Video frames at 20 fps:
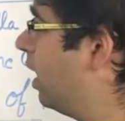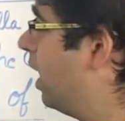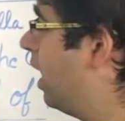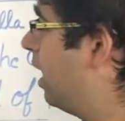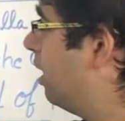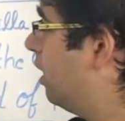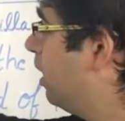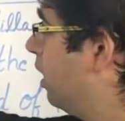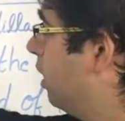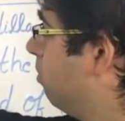
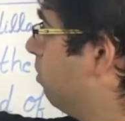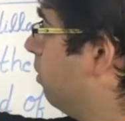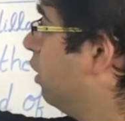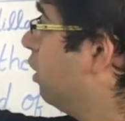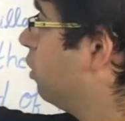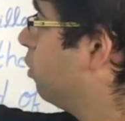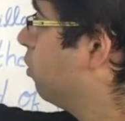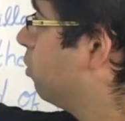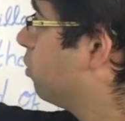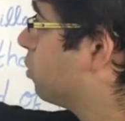le
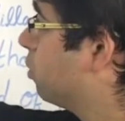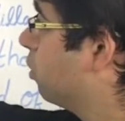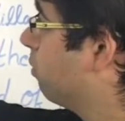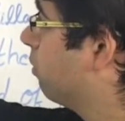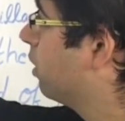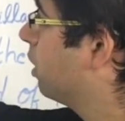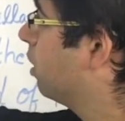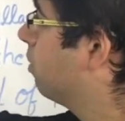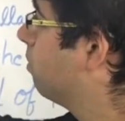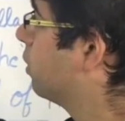being used
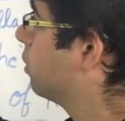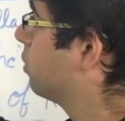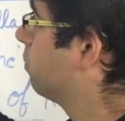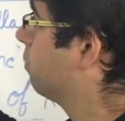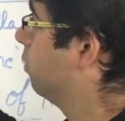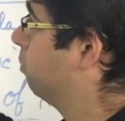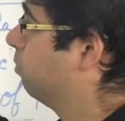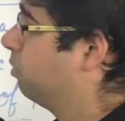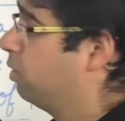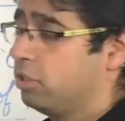over here because of
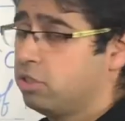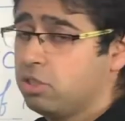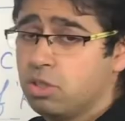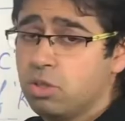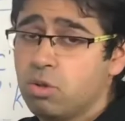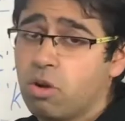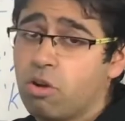the virtue